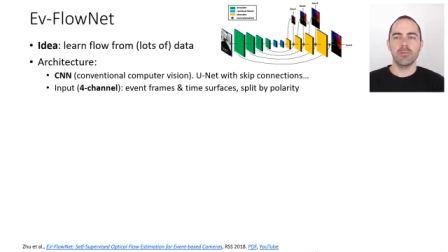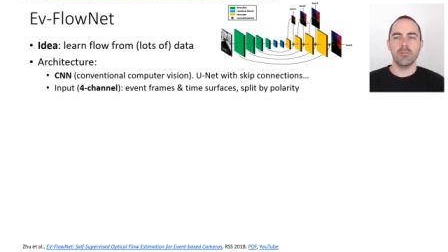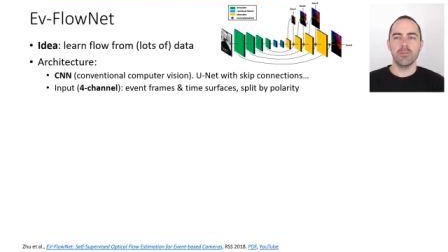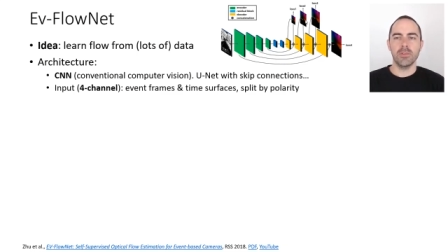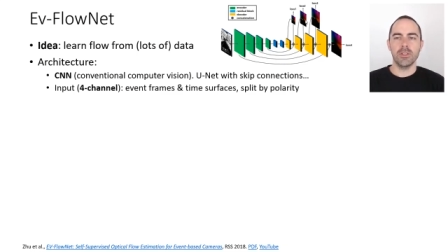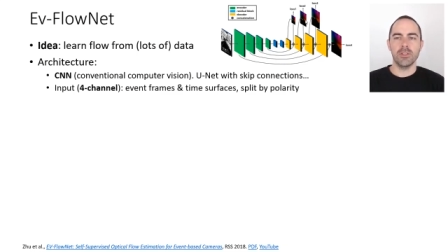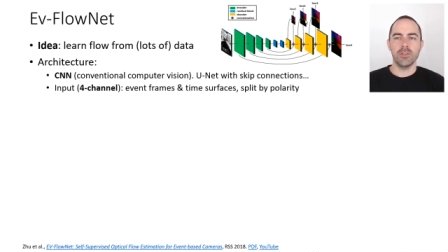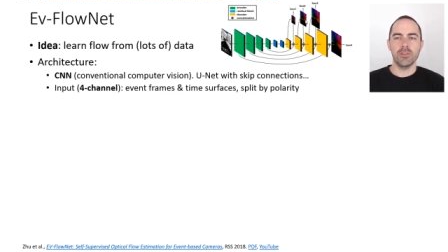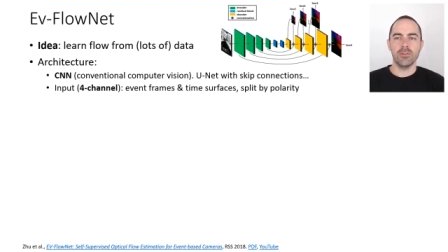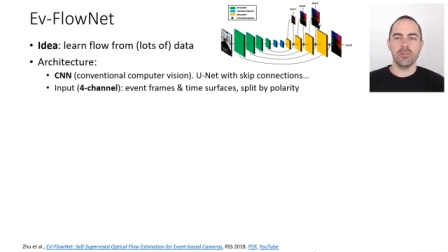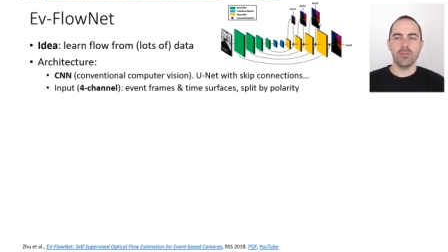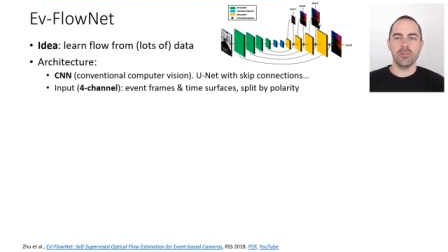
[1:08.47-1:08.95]

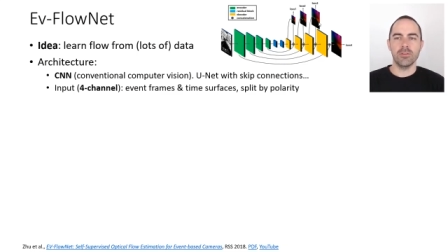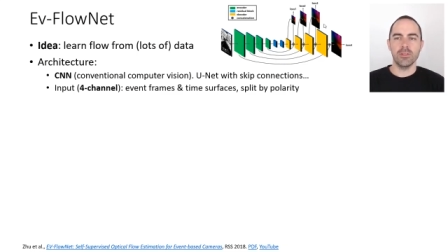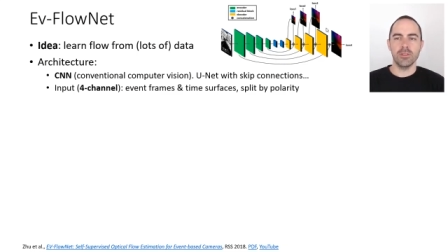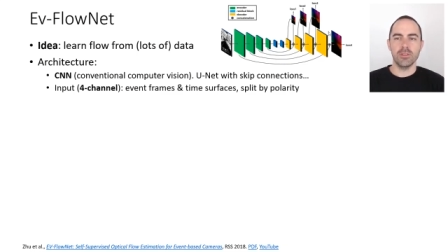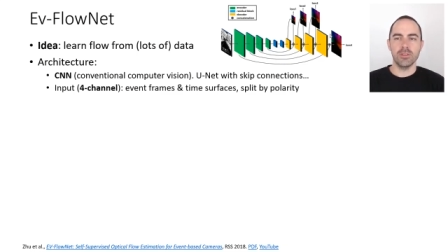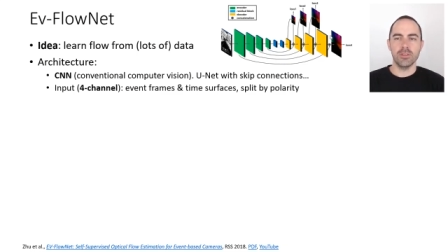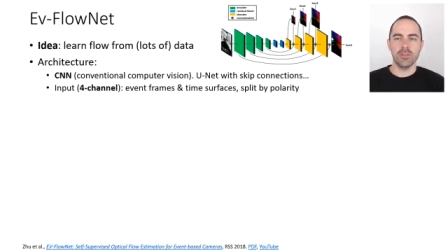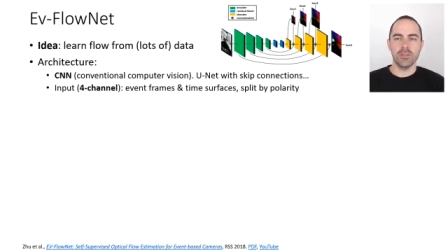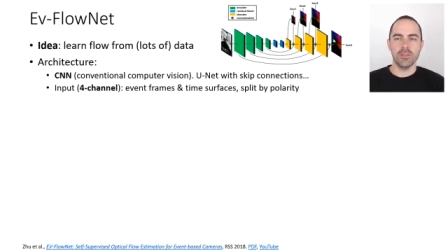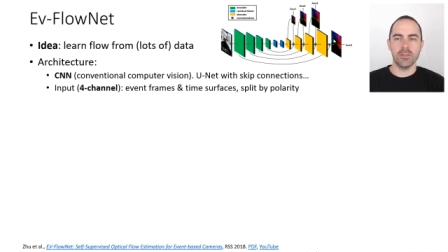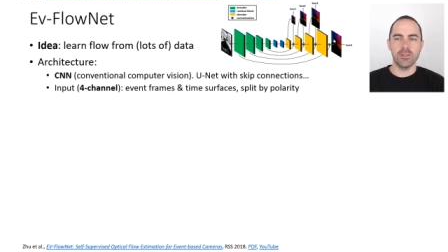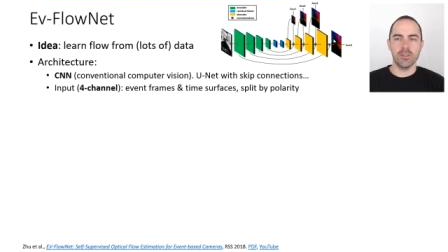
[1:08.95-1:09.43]
measure
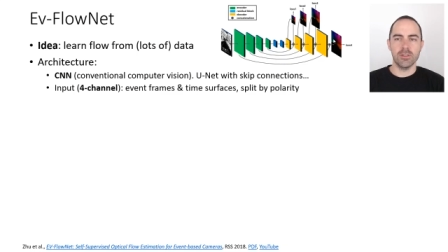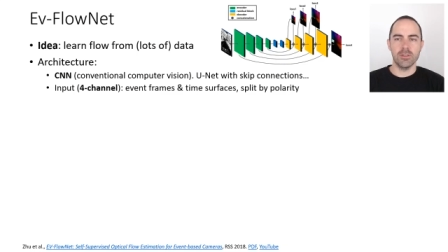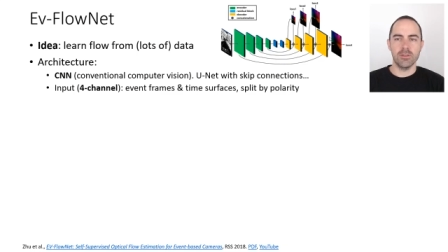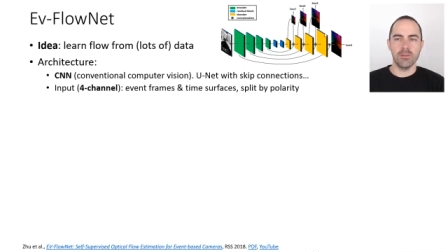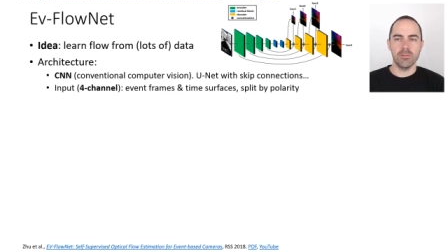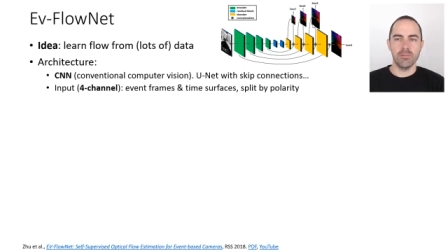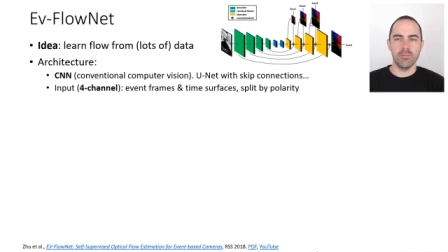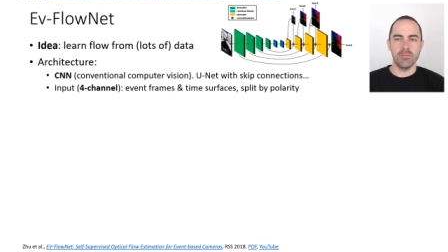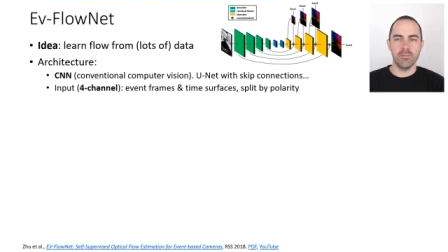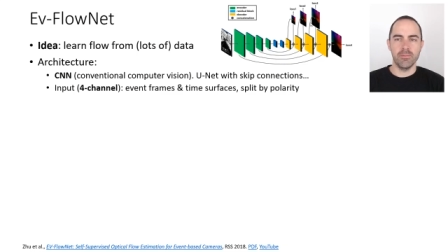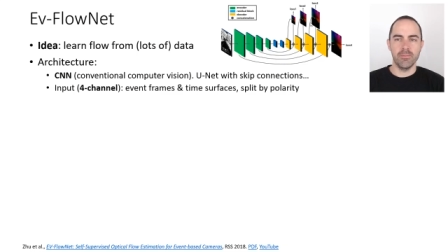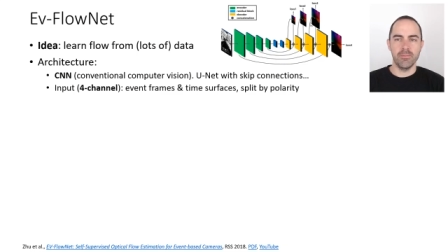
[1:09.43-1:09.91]
is
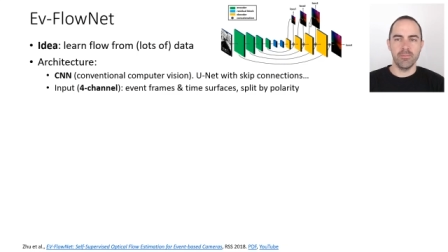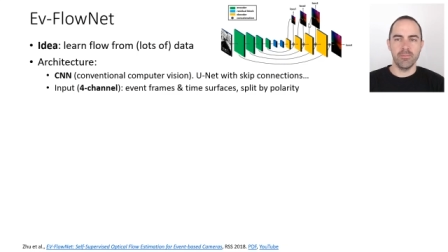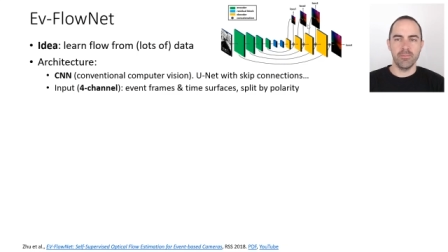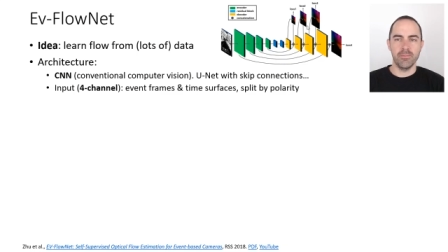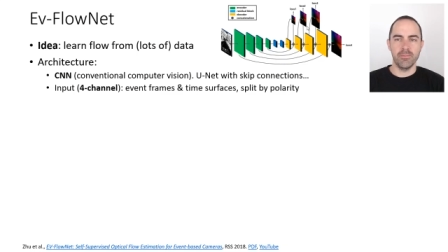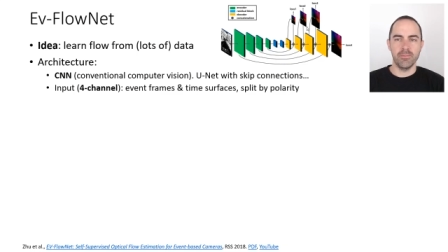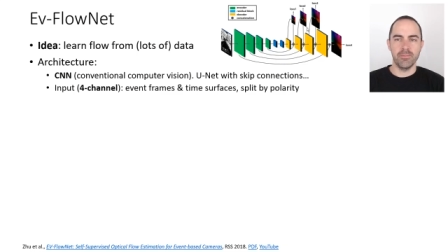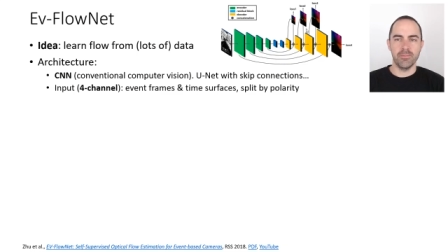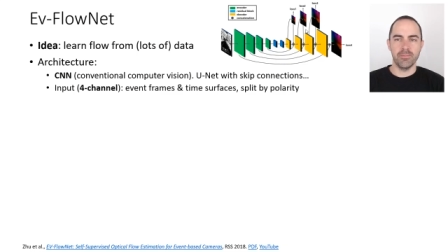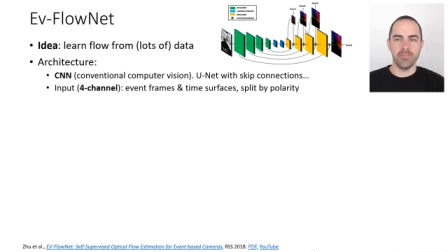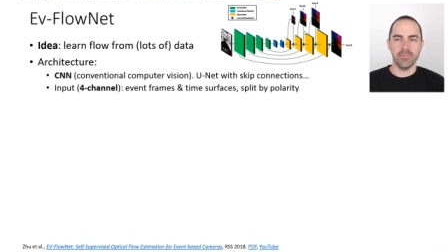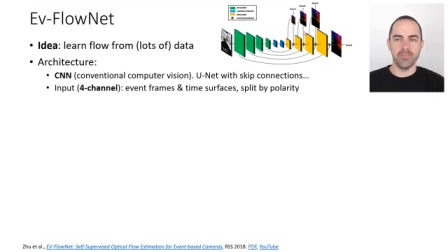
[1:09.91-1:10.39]

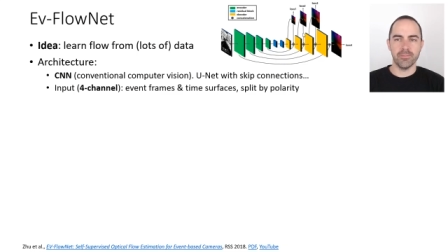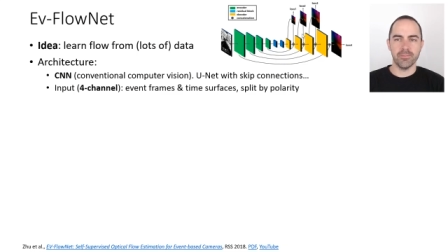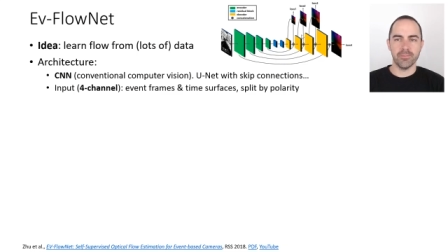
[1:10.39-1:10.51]
um,